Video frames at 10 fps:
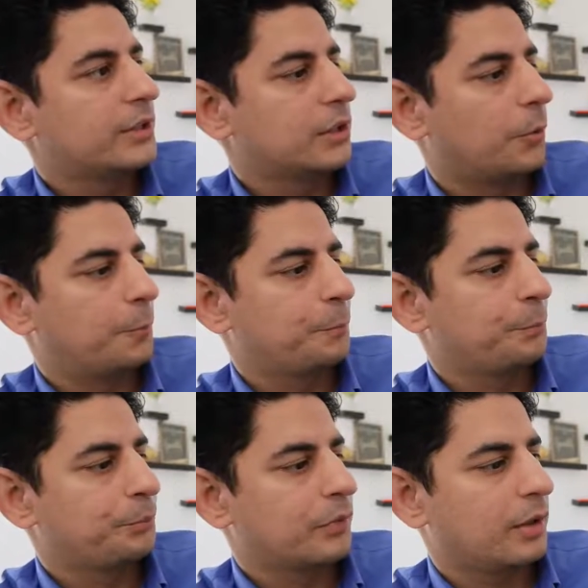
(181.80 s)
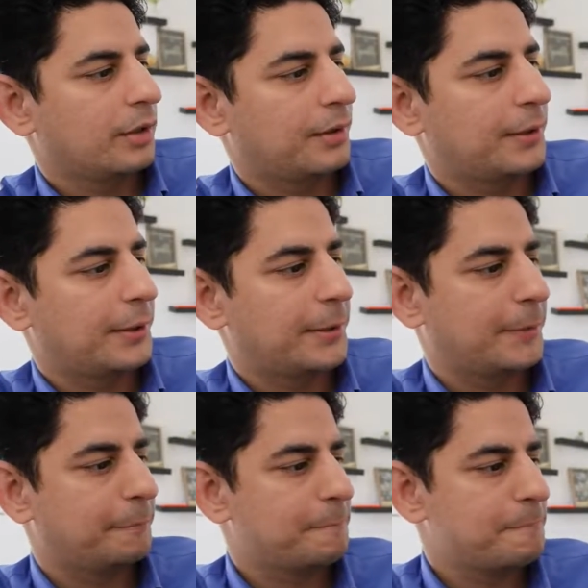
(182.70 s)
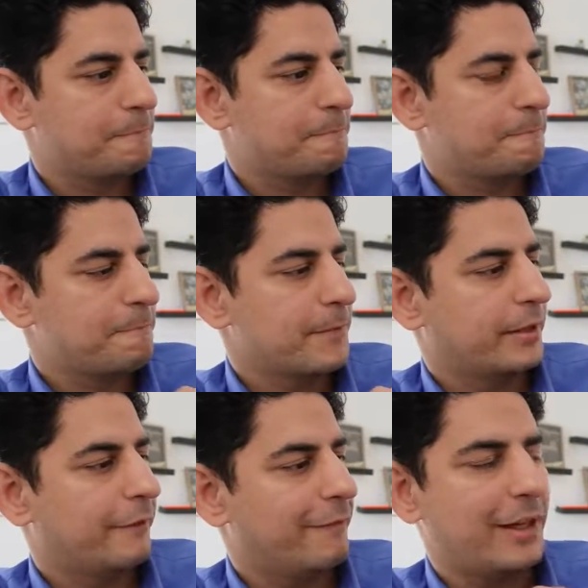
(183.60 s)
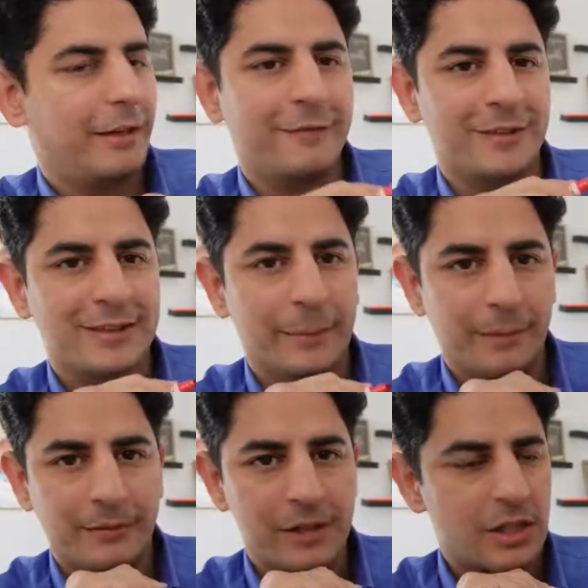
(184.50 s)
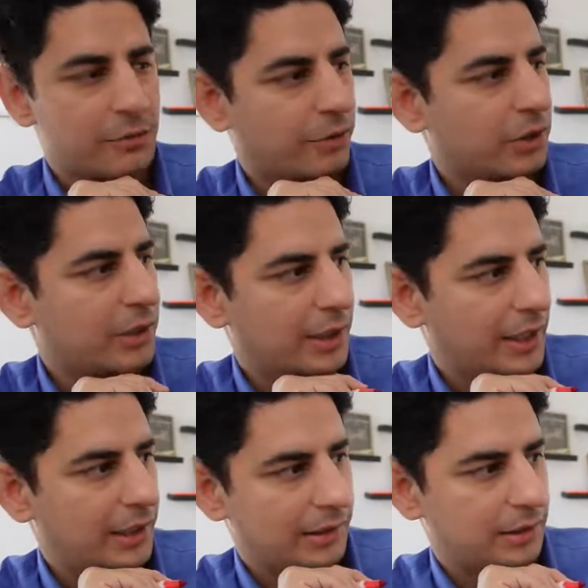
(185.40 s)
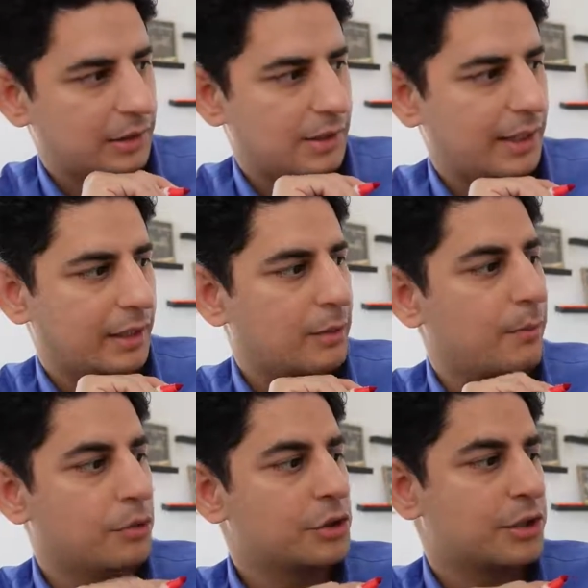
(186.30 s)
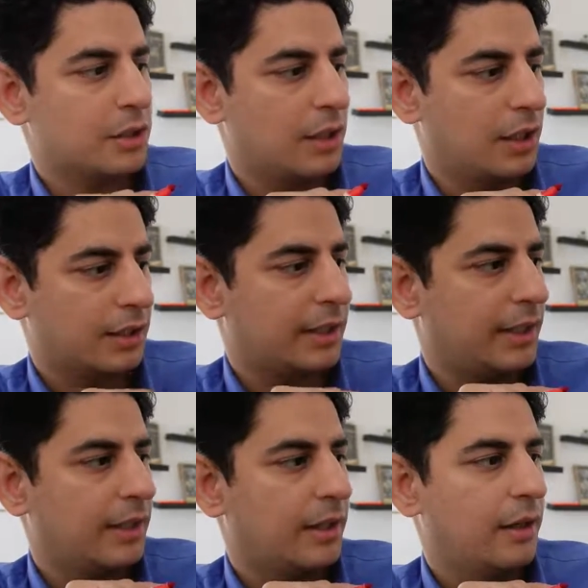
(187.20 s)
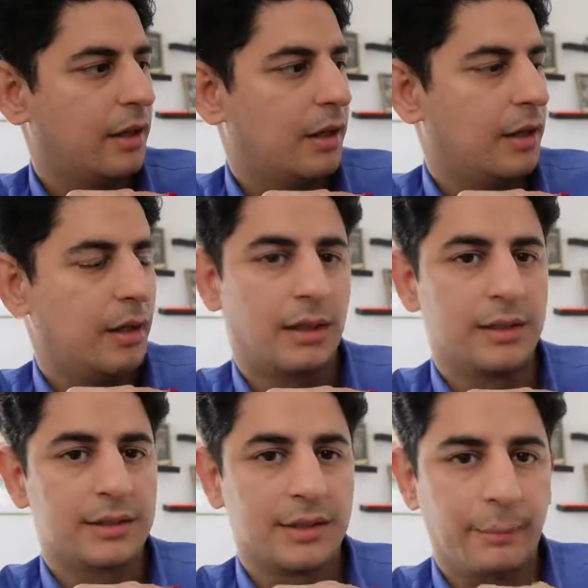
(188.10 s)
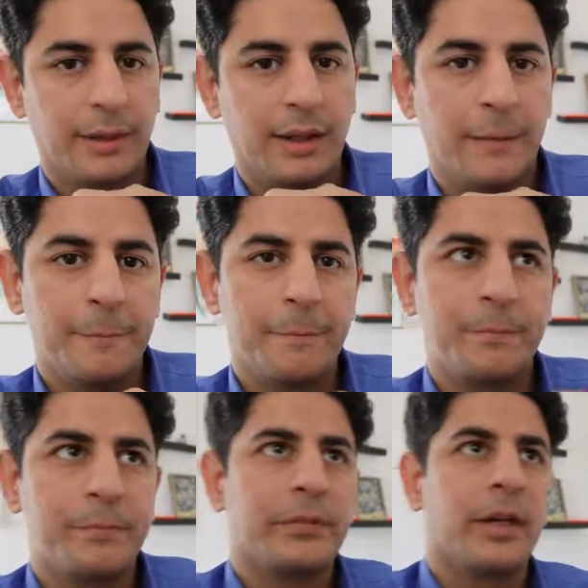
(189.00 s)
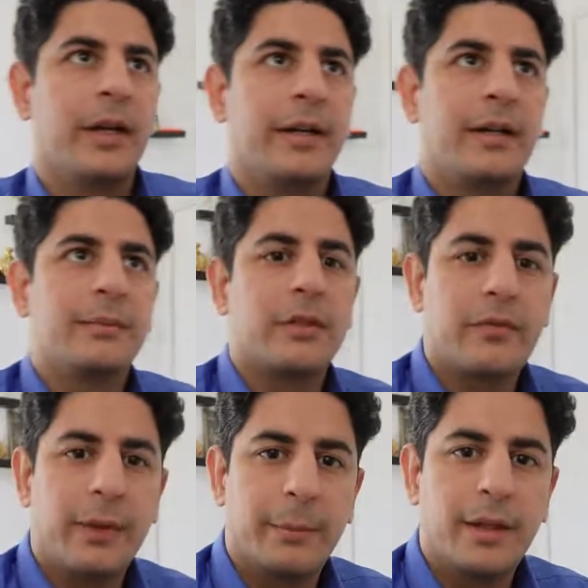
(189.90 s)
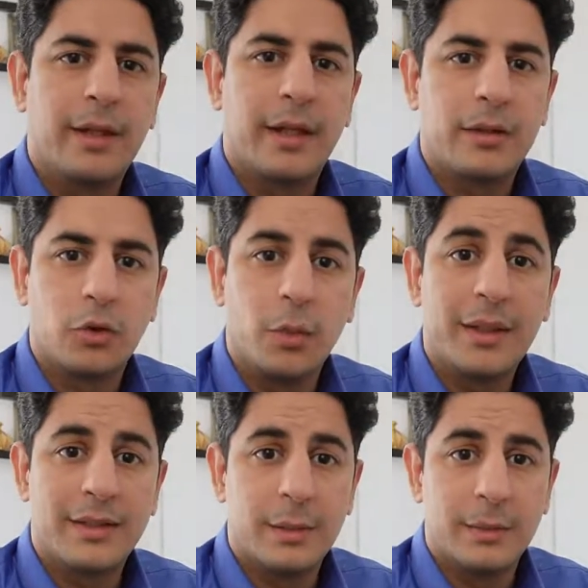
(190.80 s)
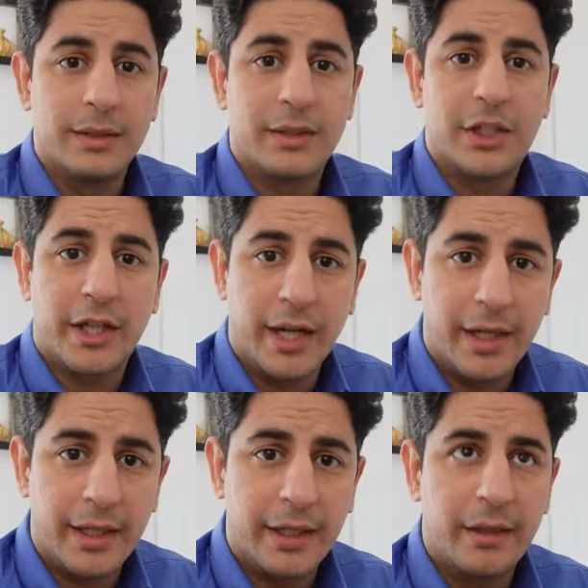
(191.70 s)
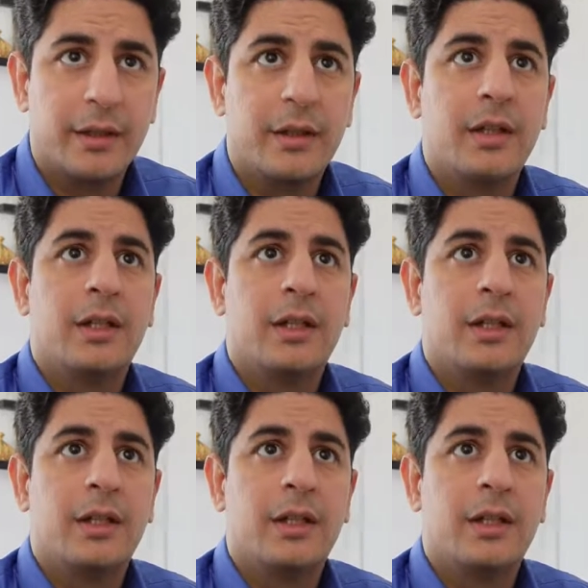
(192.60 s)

So um, the very first symbol, which for the day, like the most lucky symbol. In terms of symbol, there are so many symbols: trident,